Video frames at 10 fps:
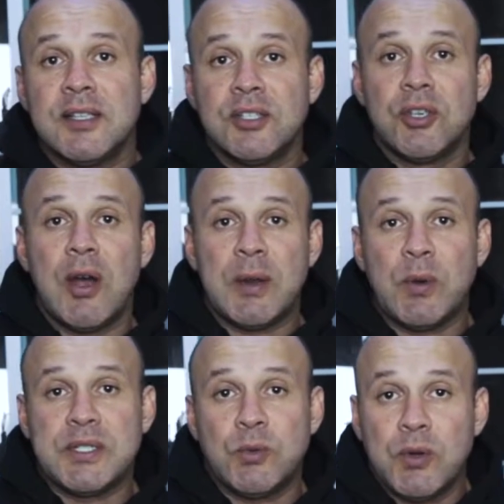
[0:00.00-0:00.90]
so I
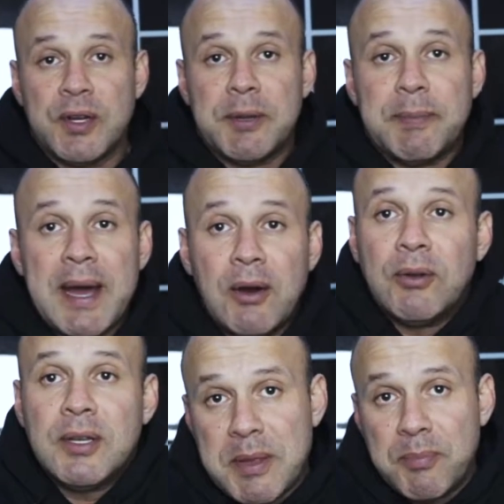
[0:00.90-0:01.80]
wasn't worried
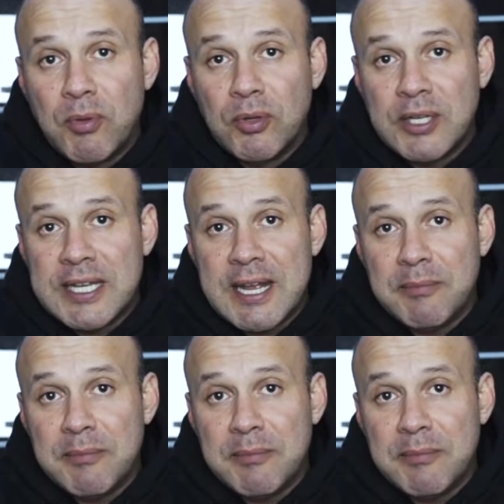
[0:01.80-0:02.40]
about people looking